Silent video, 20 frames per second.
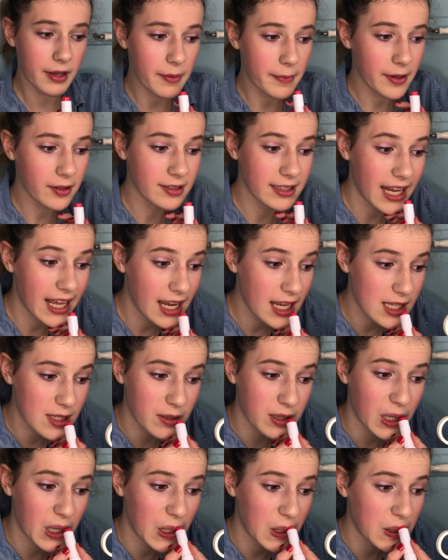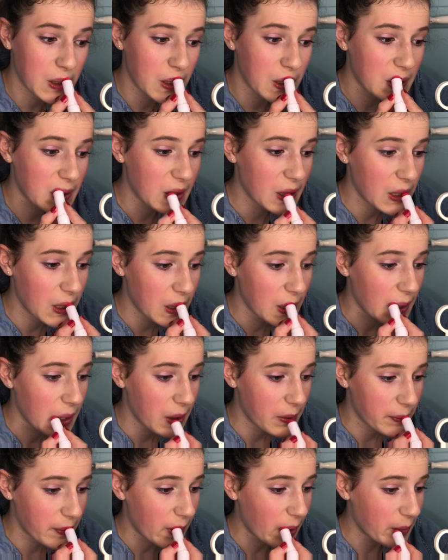gonna build layers with it so it's
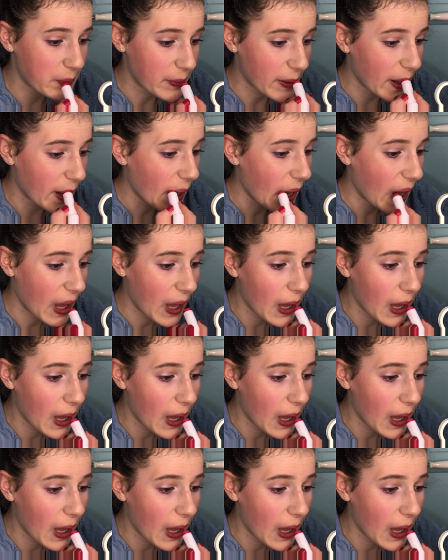proper.